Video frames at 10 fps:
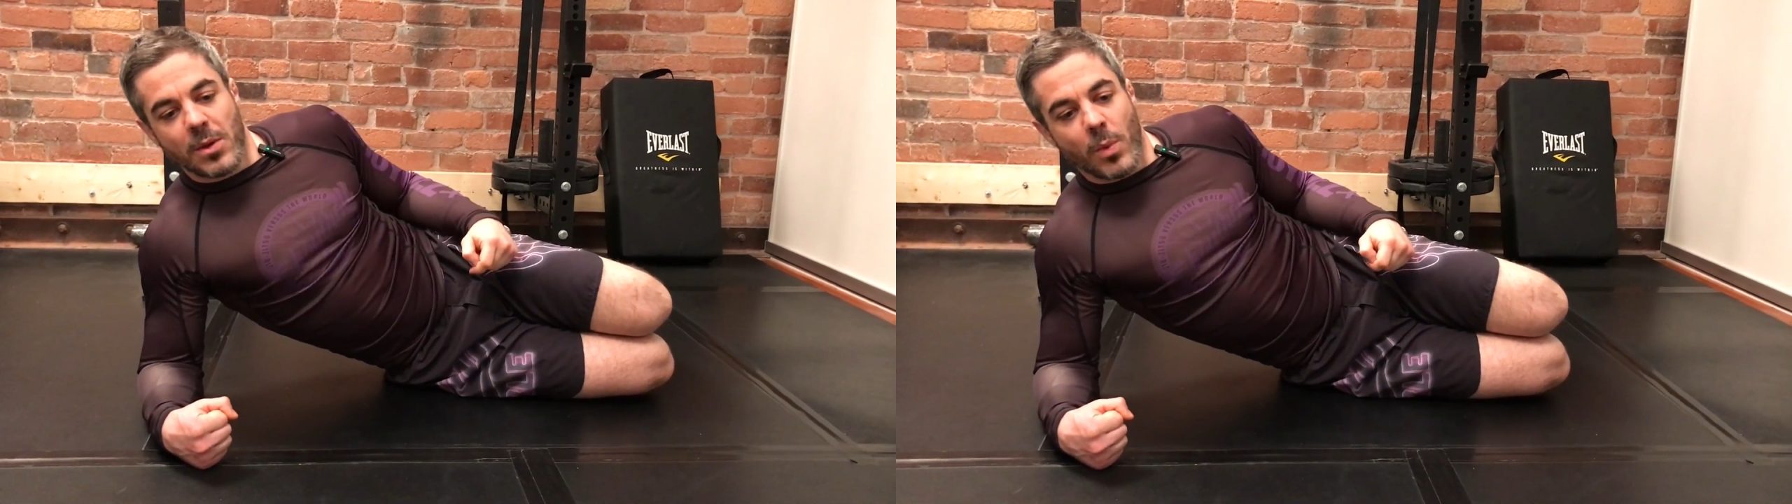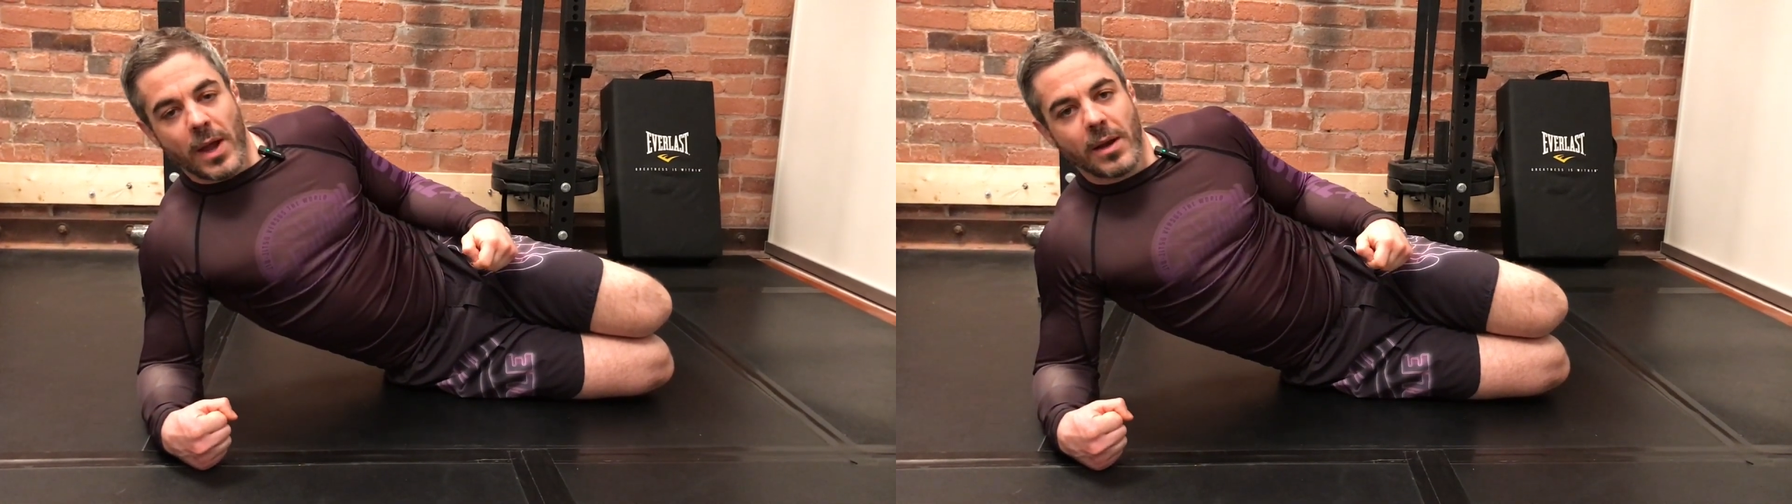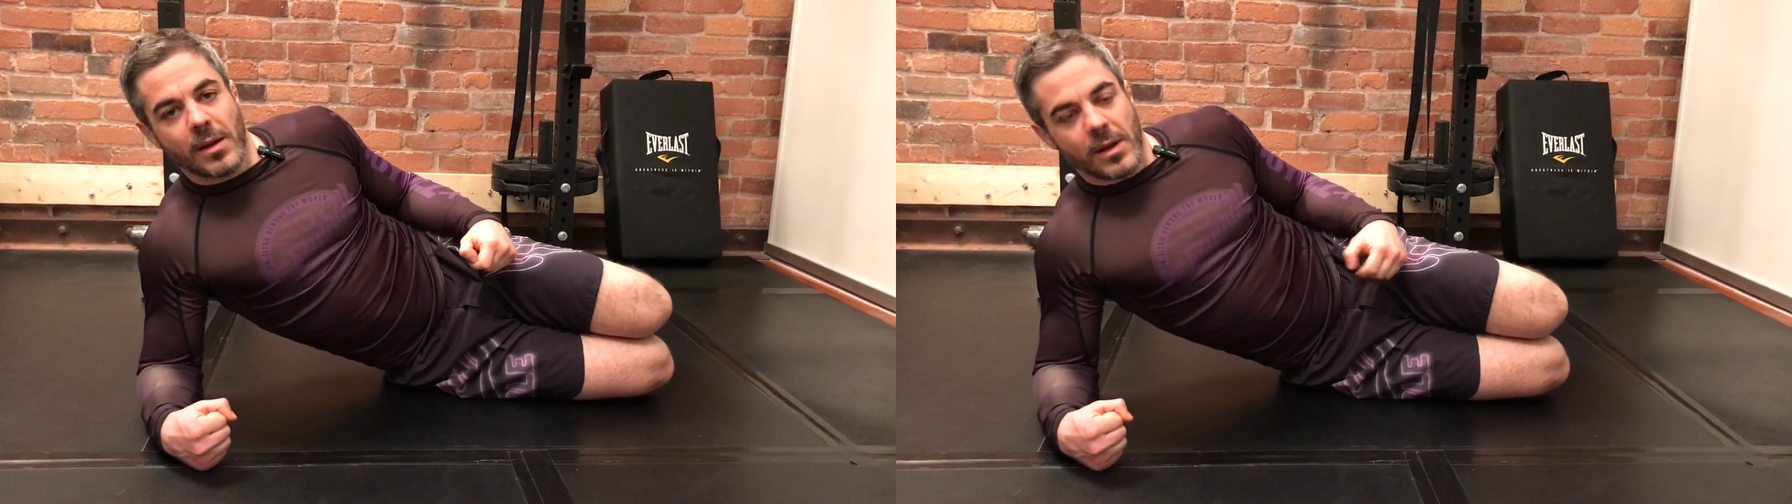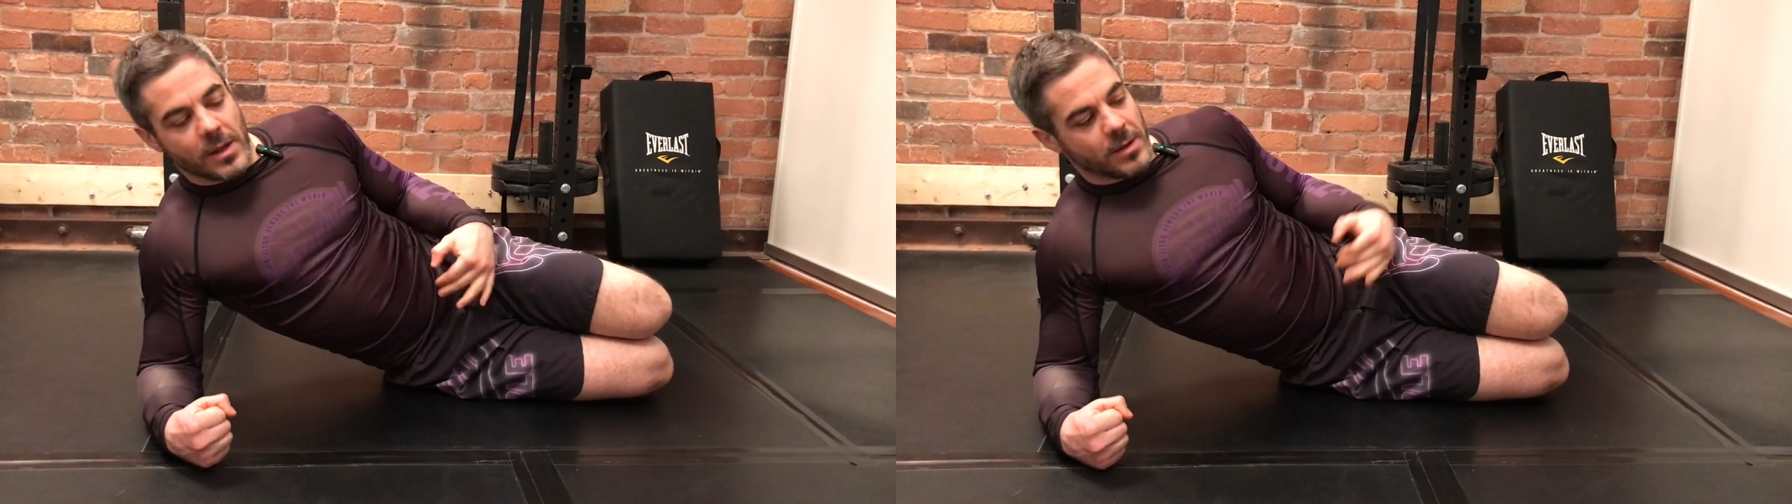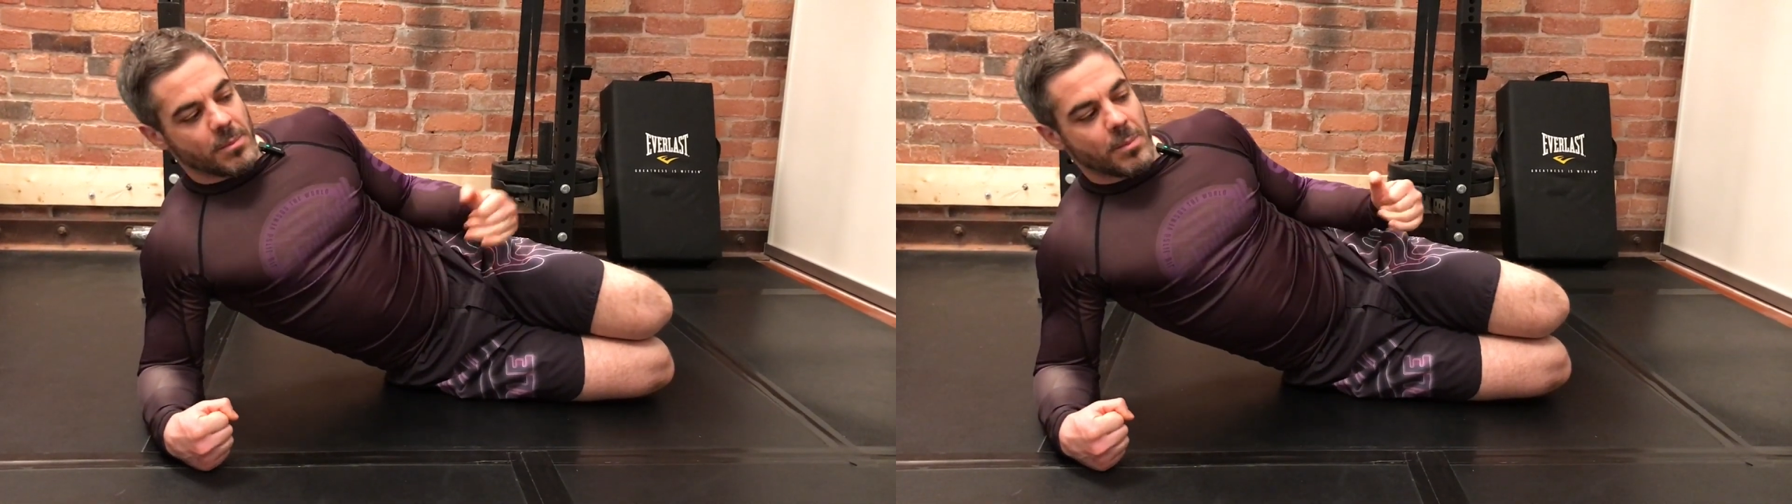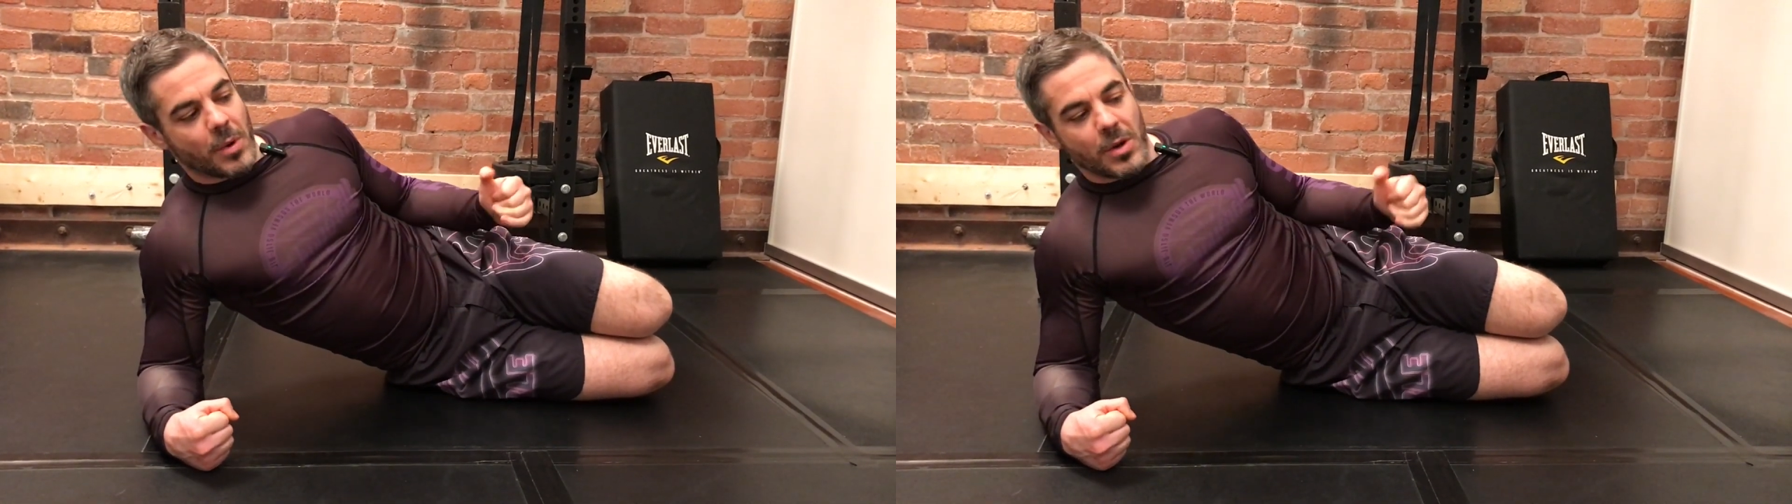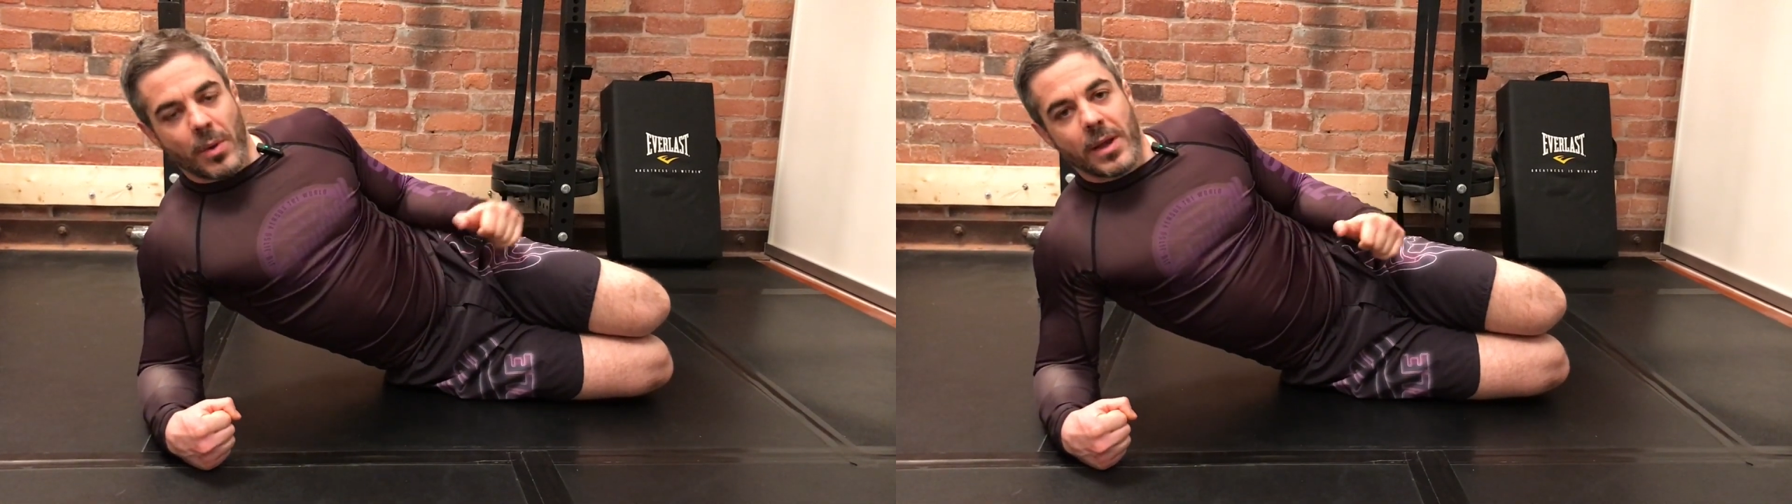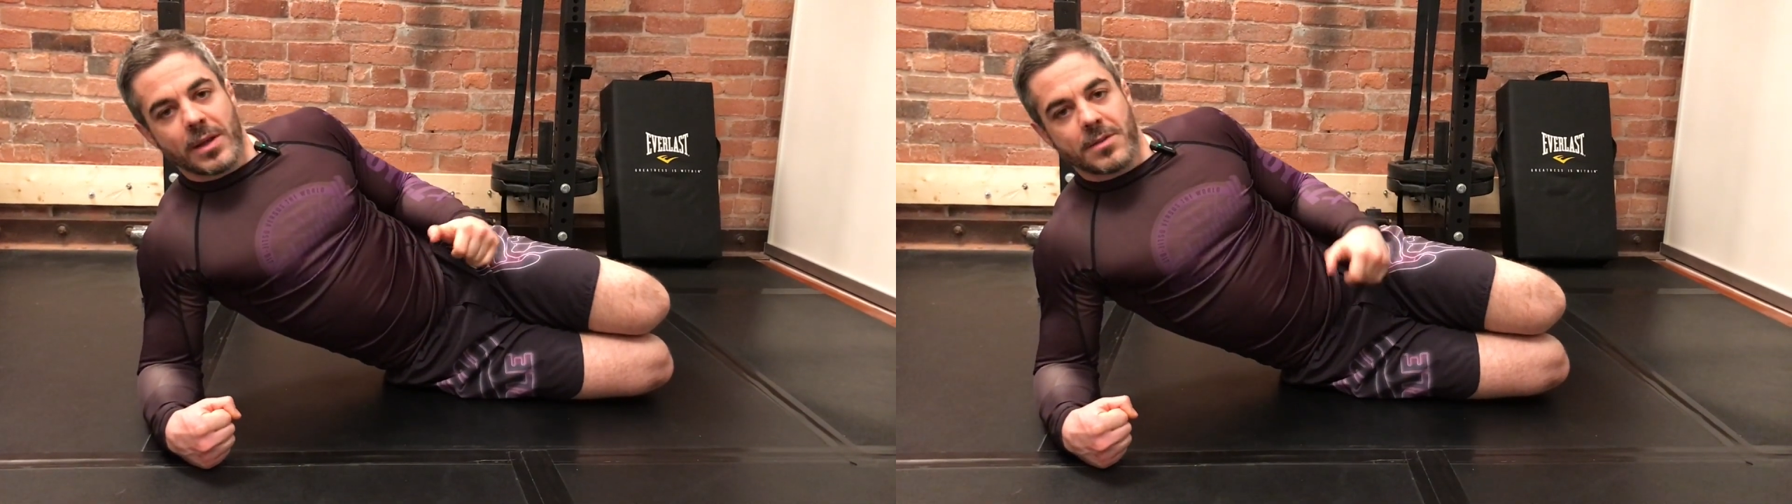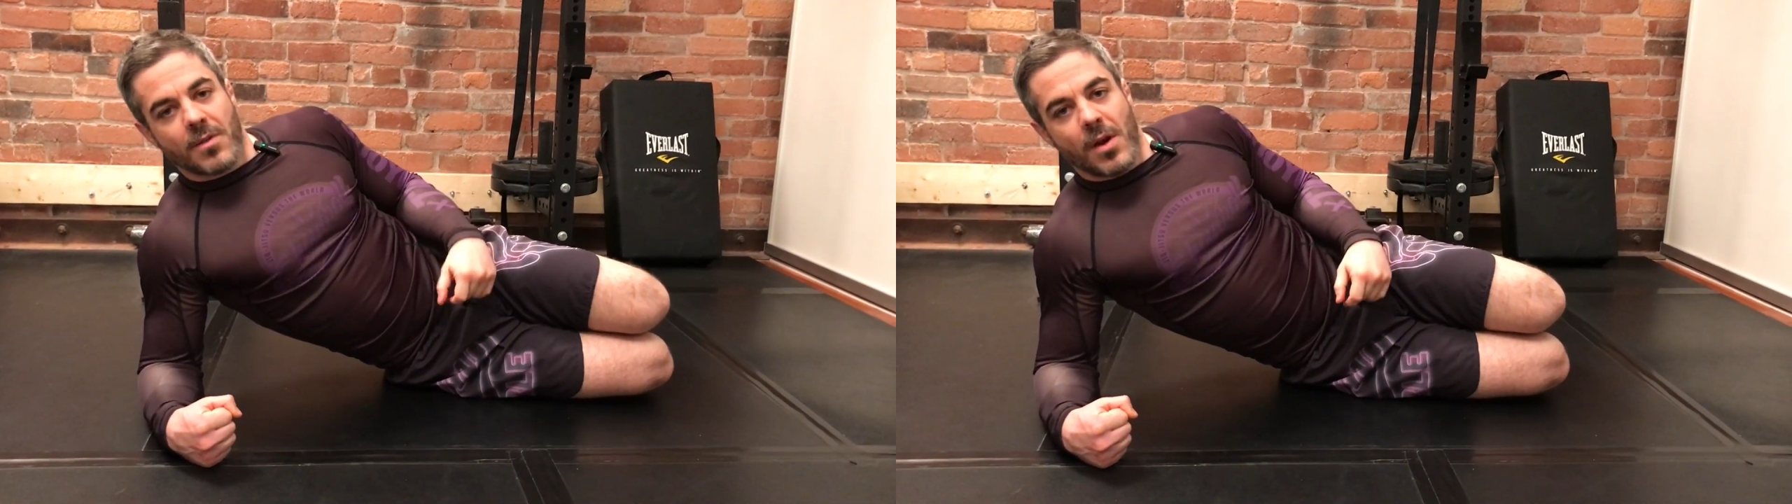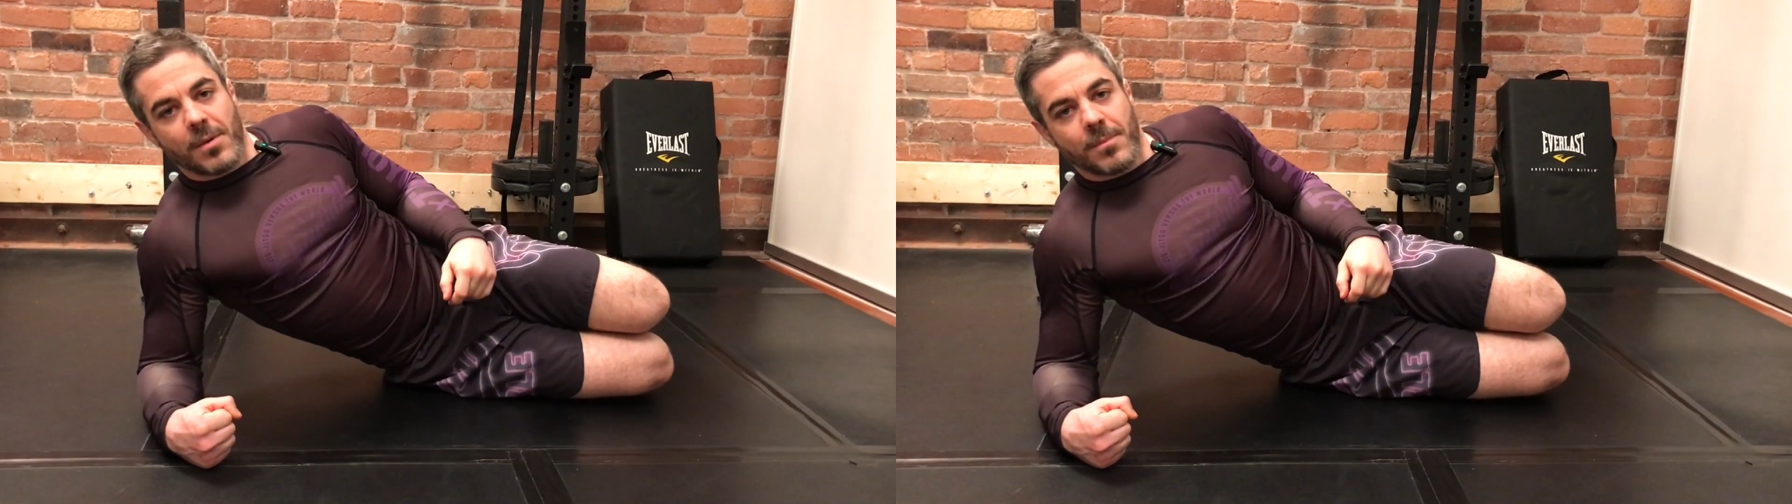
weight. Body weight is fine.